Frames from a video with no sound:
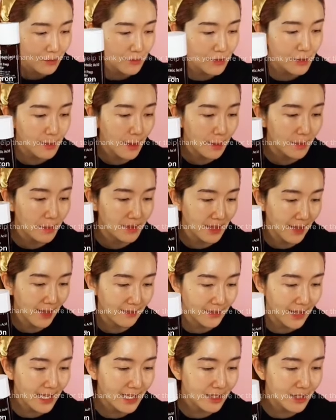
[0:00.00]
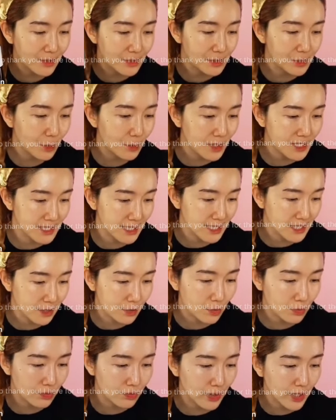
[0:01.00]
Remember that. Thank you so much. That's a
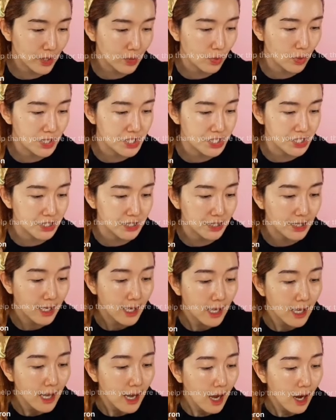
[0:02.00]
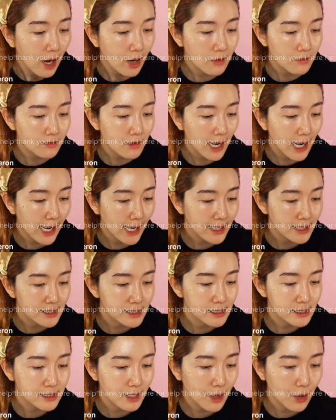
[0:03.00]
great question. All right,
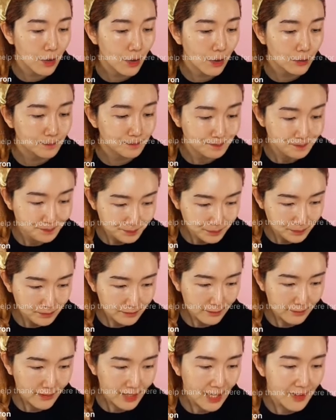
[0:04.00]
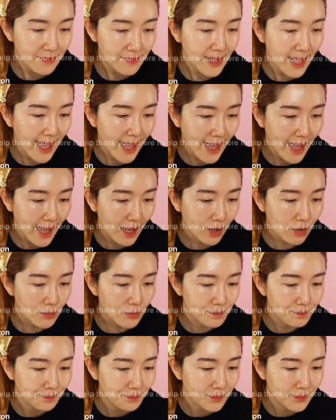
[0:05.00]
so
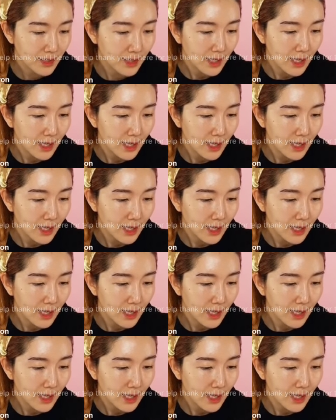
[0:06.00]
now,